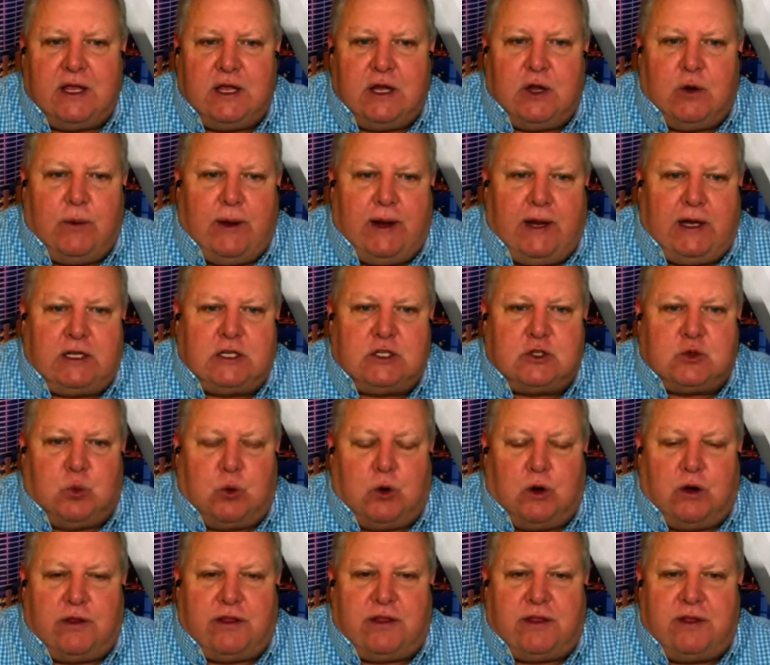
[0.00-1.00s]
you know,
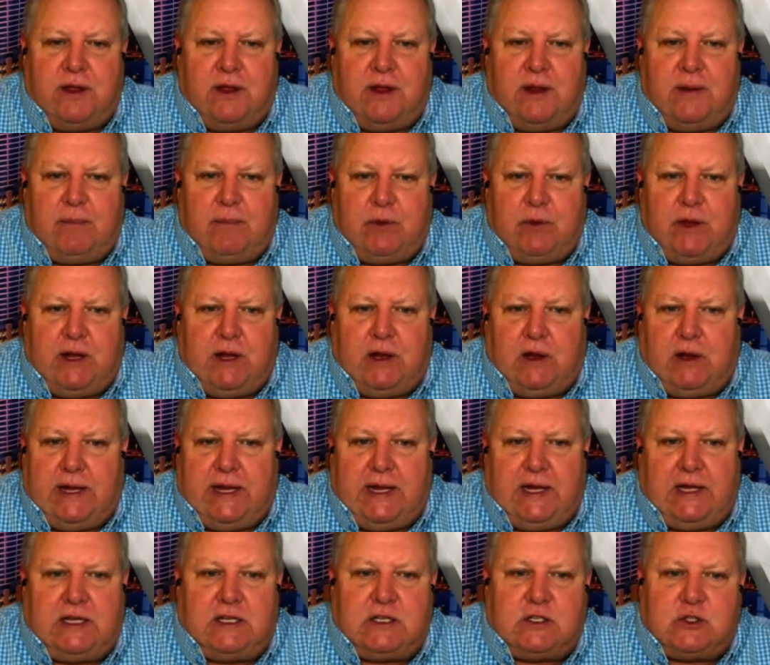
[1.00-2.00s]
Illingworth
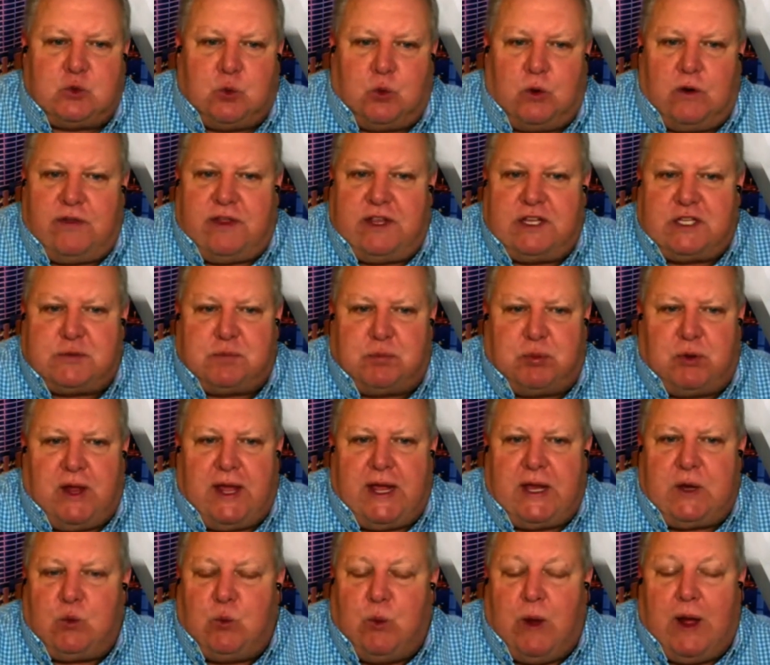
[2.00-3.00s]
Illingworth has
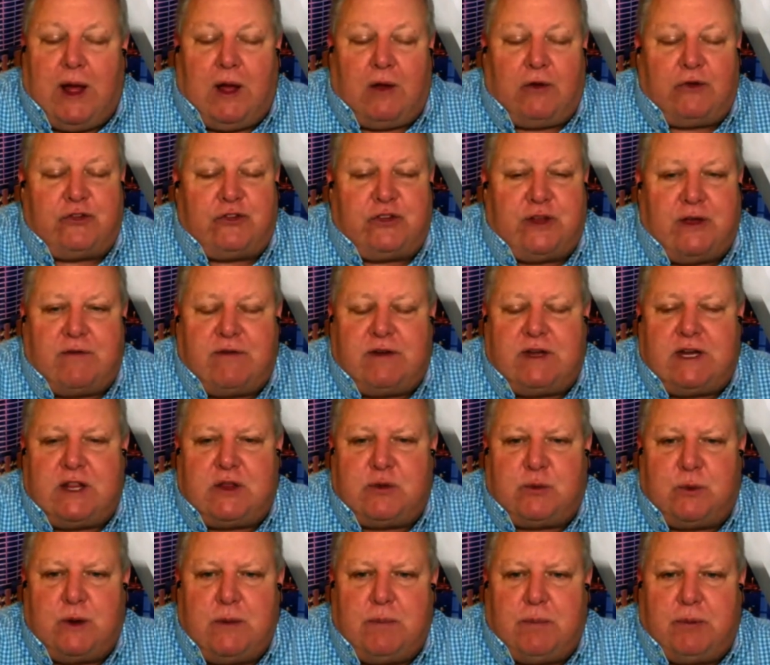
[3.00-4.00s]
played well,
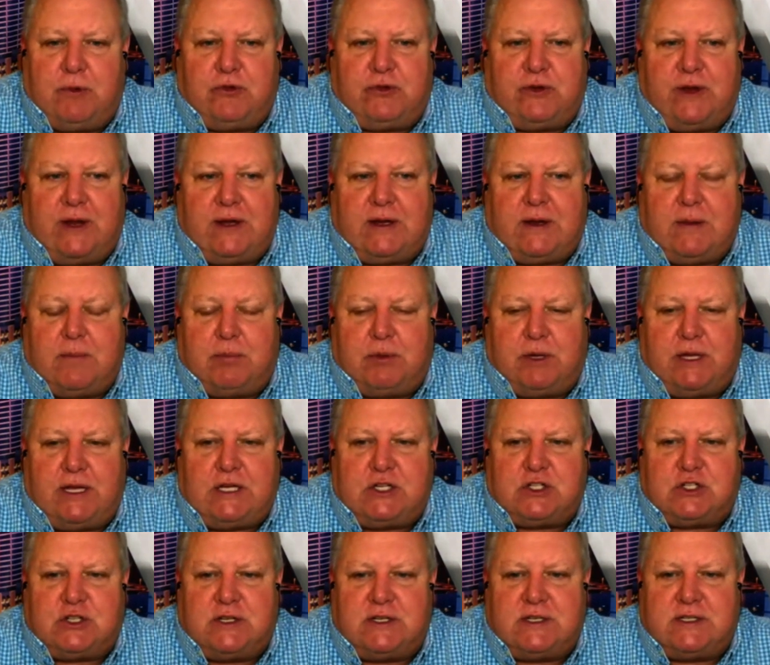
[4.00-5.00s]
73%
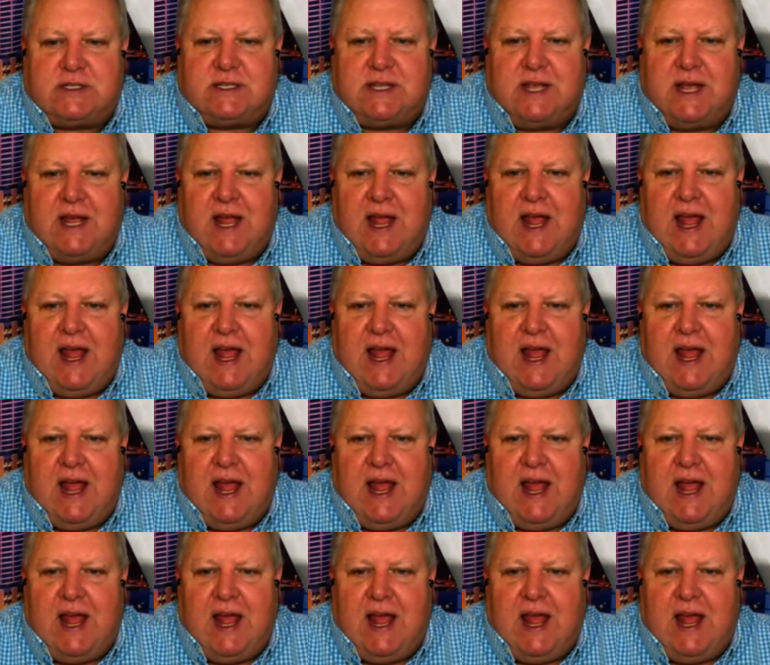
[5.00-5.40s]
completions.